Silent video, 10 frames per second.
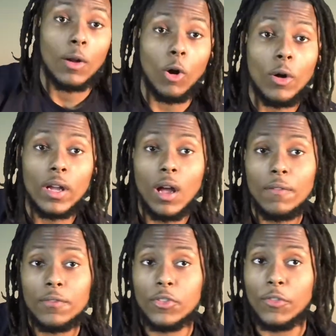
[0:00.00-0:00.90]
Going
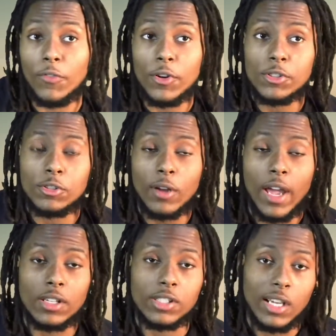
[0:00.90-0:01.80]
off of the first
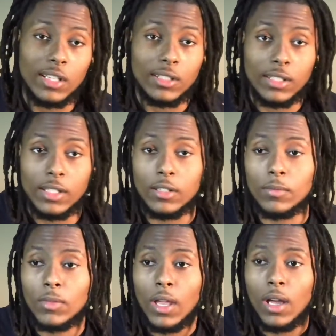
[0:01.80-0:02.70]
track, Chandelier,